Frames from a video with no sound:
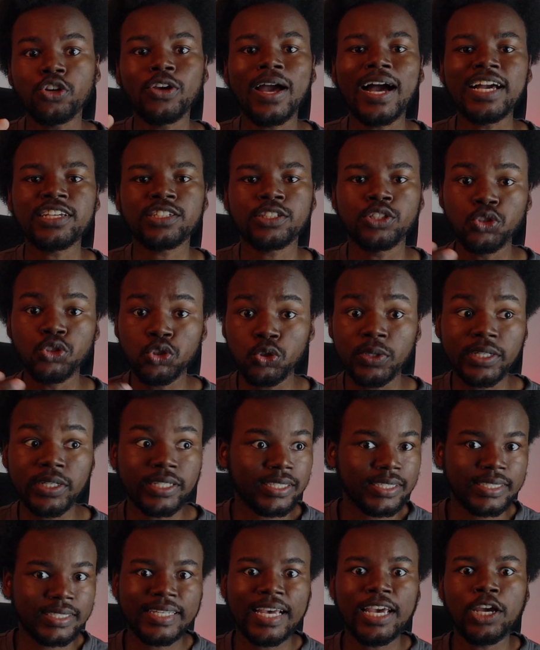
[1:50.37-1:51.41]
you're actually doing,
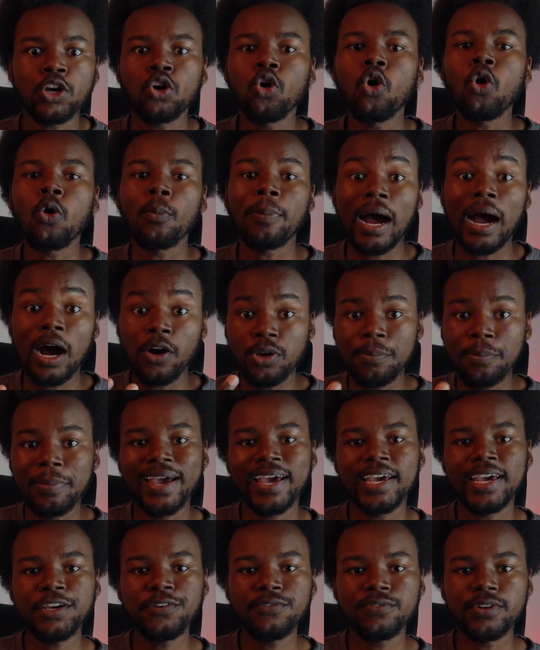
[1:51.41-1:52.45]
saying, or how you're
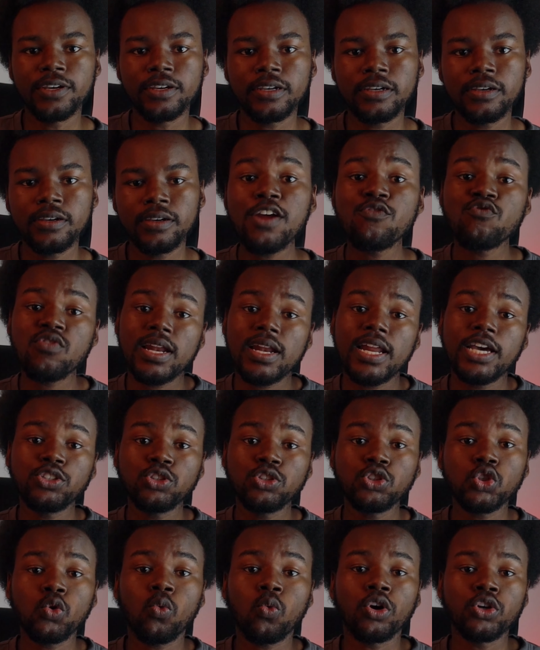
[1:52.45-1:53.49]
behaving, in relation
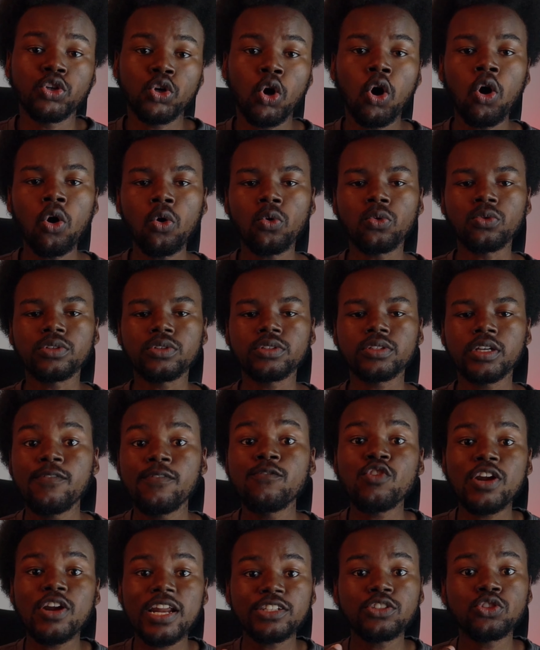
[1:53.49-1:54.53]
to what you hold, in
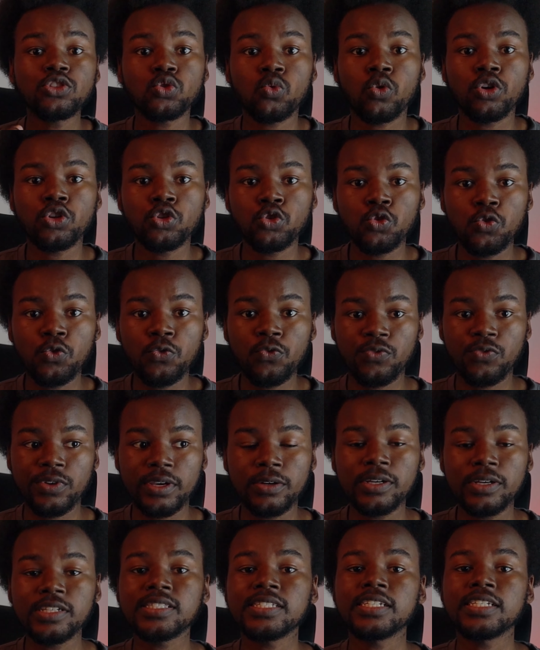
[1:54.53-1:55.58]
relation to what you feel
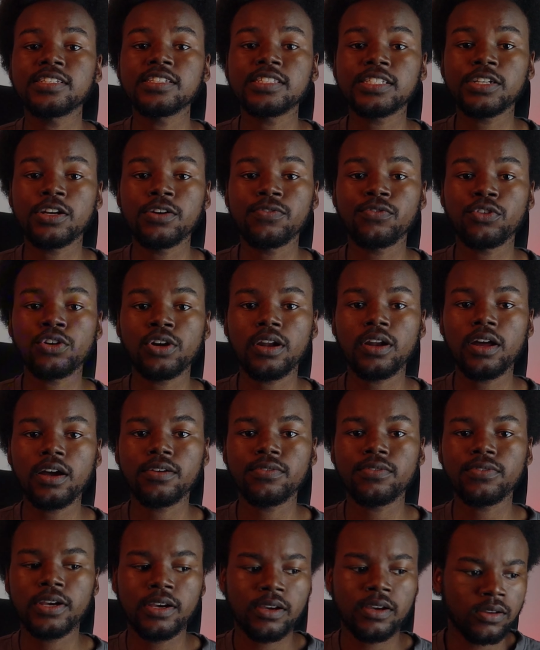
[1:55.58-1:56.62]
is necessary for your life.
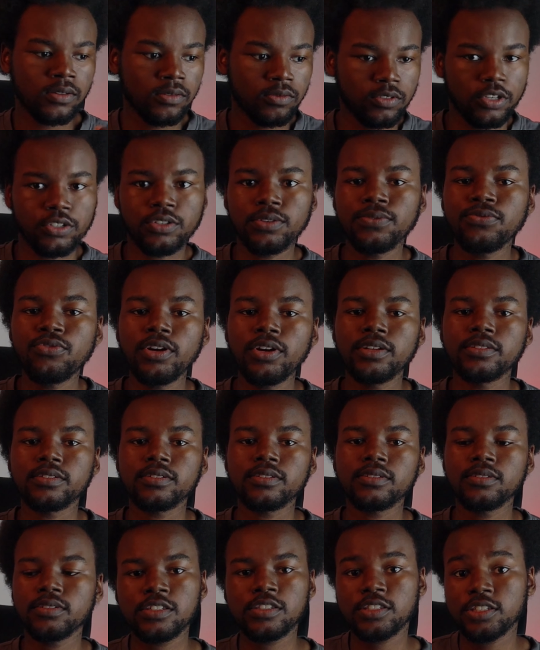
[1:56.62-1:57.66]
Certain friends,
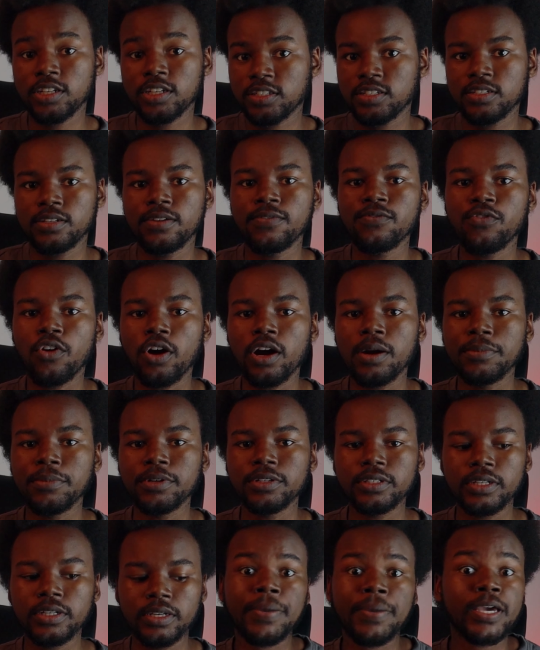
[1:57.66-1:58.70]
certain environment,
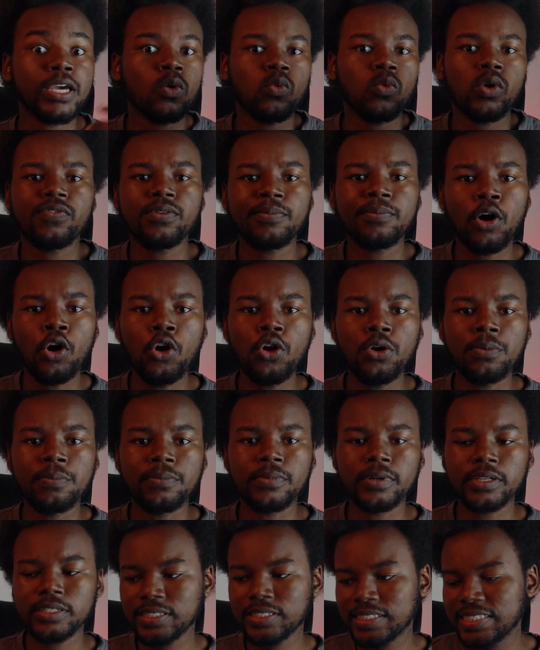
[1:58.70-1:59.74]
being away from home,
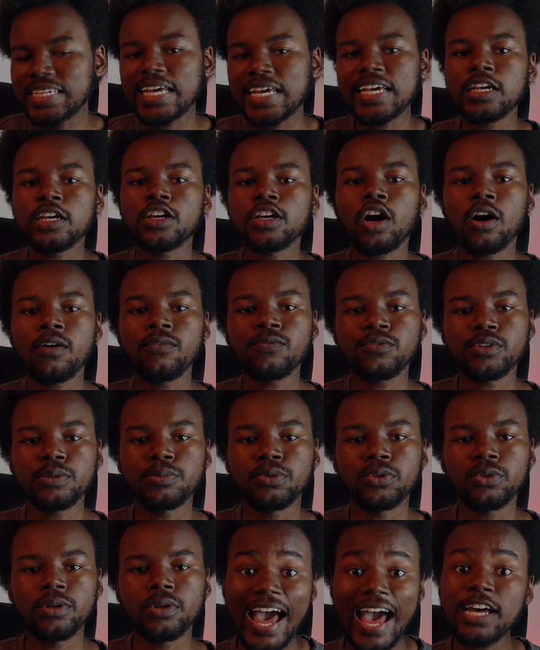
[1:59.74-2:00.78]
staying
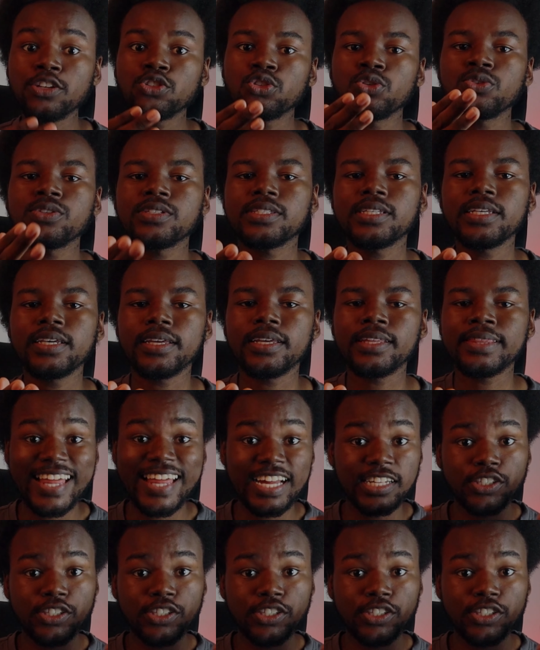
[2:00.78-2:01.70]
comfortable. As you see, that